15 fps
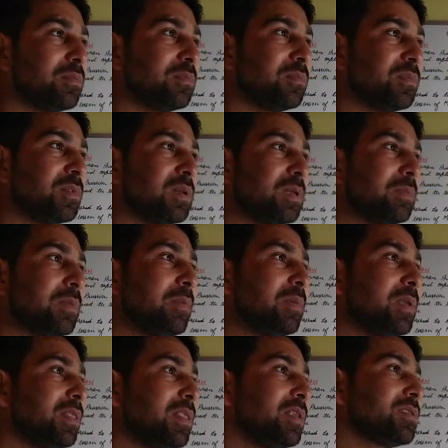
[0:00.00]

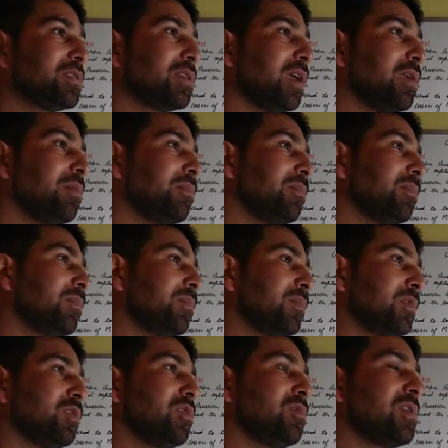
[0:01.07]
Maybe this time
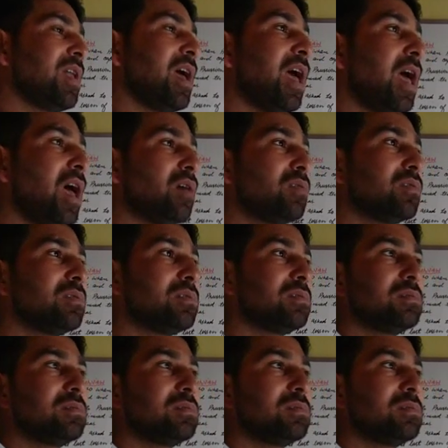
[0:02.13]
you will have